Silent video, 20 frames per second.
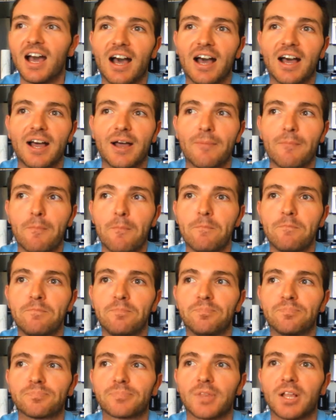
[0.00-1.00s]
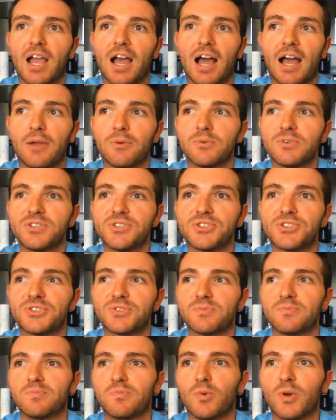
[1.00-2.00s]

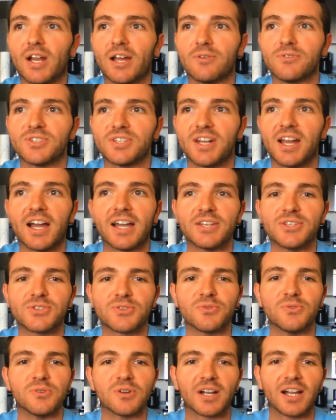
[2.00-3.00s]
when I was in high school,